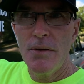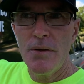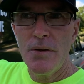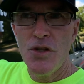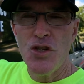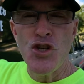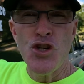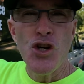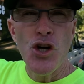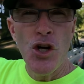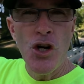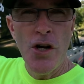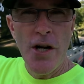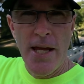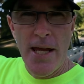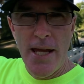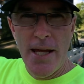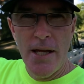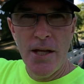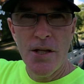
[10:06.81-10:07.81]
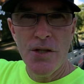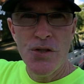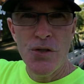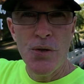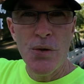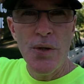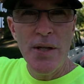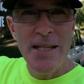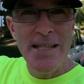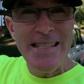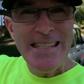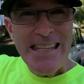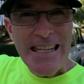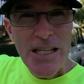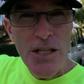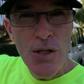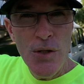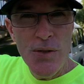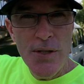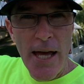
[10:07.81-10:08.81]
journey to
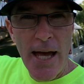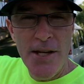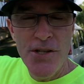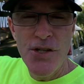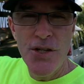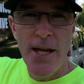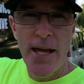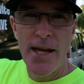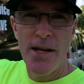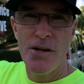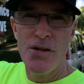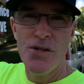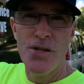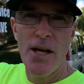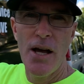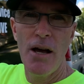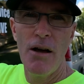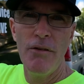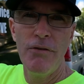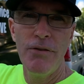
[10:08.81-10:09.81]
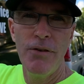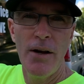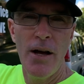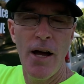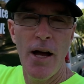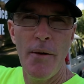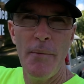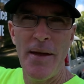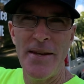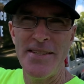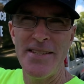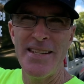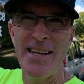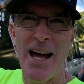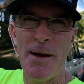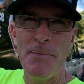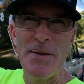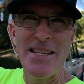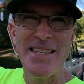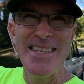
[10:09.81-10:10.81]
continue to educate yourself and to
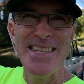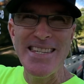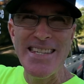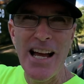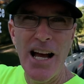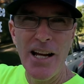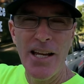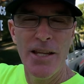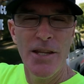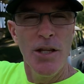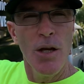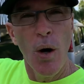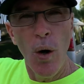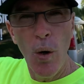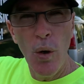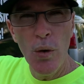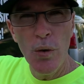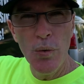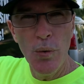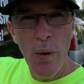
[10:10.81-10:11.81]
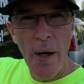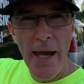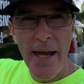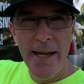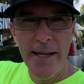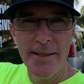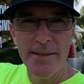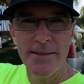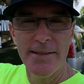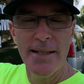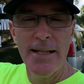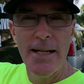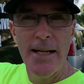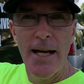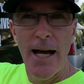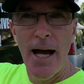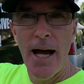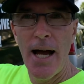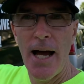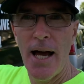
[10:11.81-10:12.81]
not be stuck in the old ways.
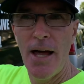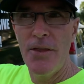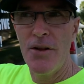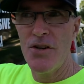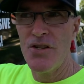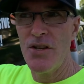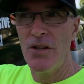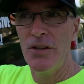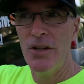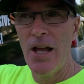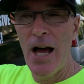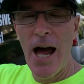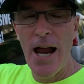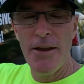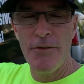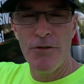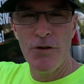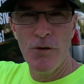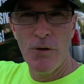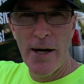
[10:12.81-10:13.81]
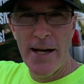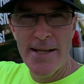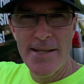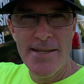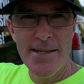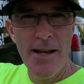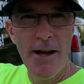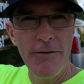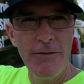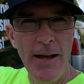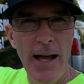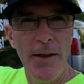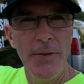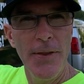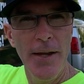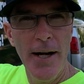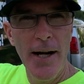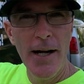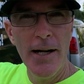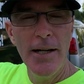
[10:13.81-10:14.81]
There's a lot of great stuff out
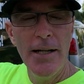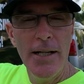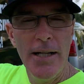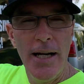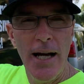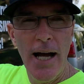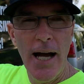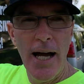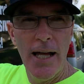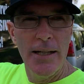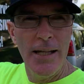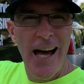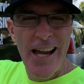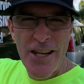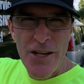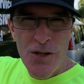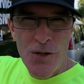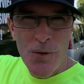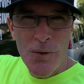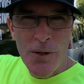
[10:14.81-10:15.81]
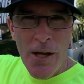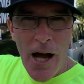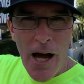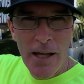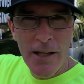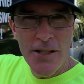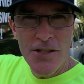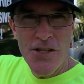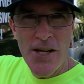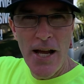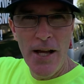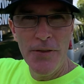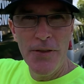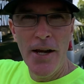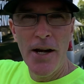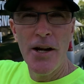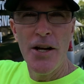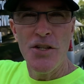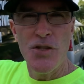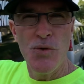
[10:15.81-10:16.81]
there, a lot of new knowledge out
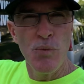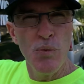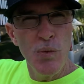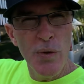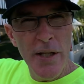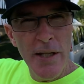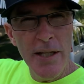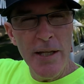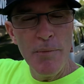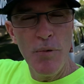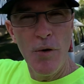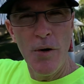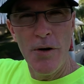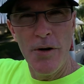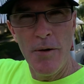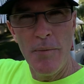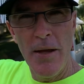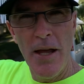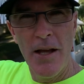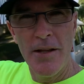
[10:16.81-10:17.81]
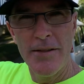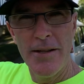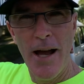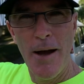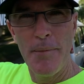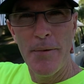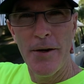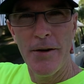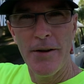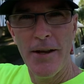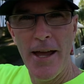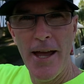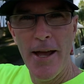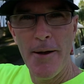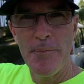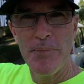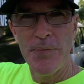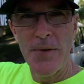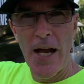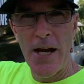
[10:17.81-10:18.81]
there, and it's really important to be on top of your
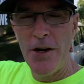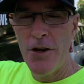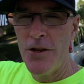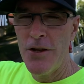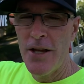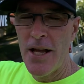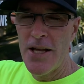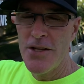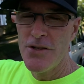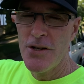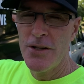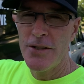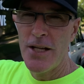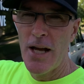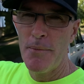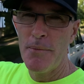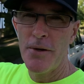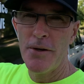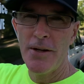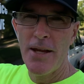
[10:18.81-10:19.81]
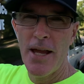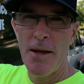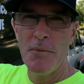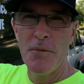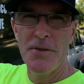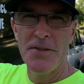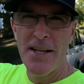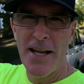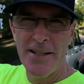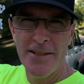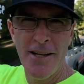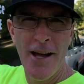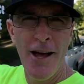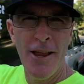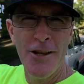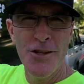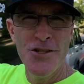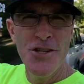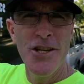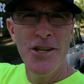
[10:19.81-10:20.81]
game. I know you guys are on top of your game with
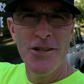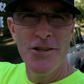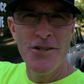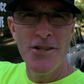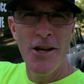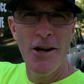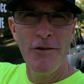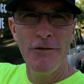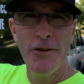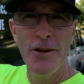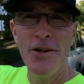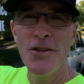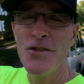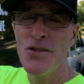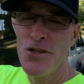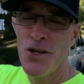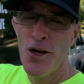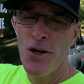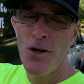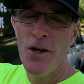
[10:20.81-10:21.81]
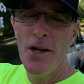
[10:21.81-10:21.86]
technology and your cell phones, so